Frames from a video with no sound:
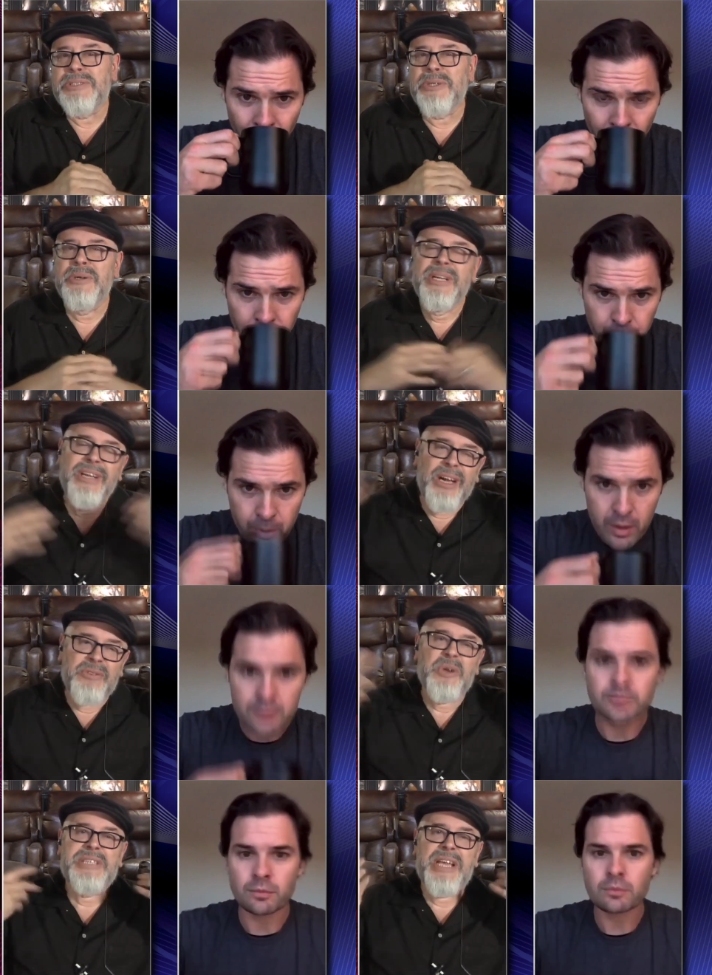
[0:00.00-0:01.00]
Speaker 1: So
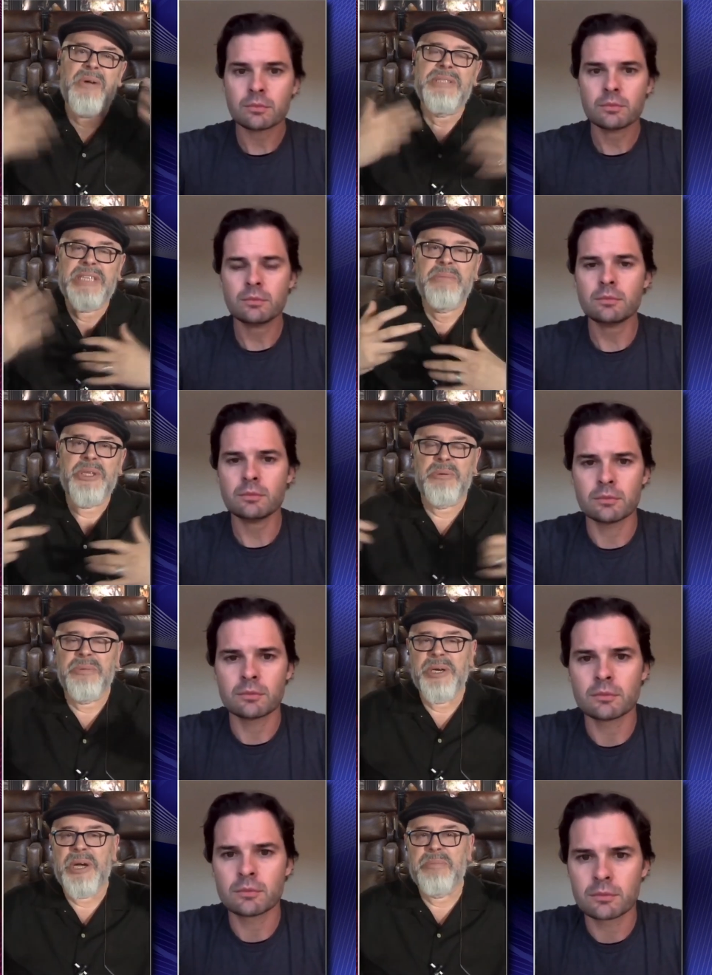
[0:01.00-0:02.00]
of course they always send me their
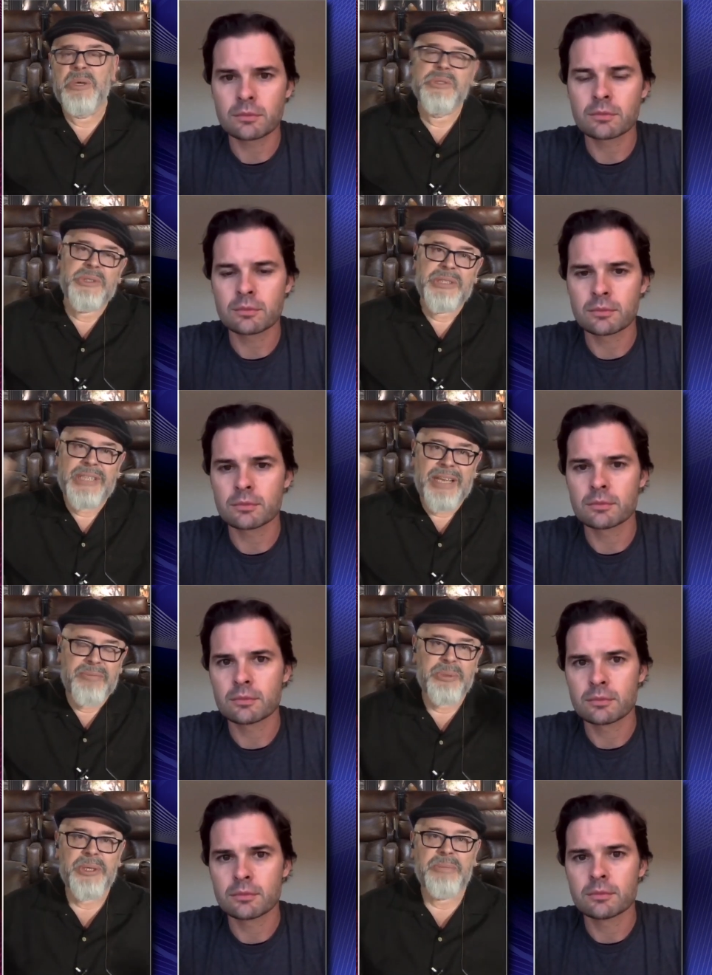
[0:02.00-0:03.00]
their uh, posters and
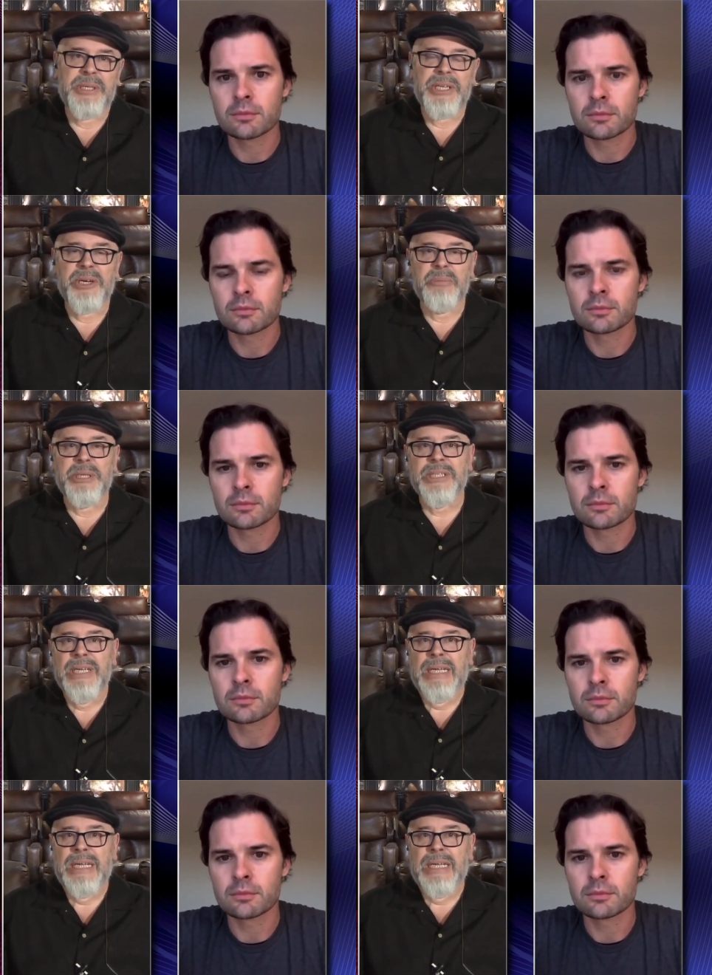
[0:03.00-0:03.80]
I've put them in here, but.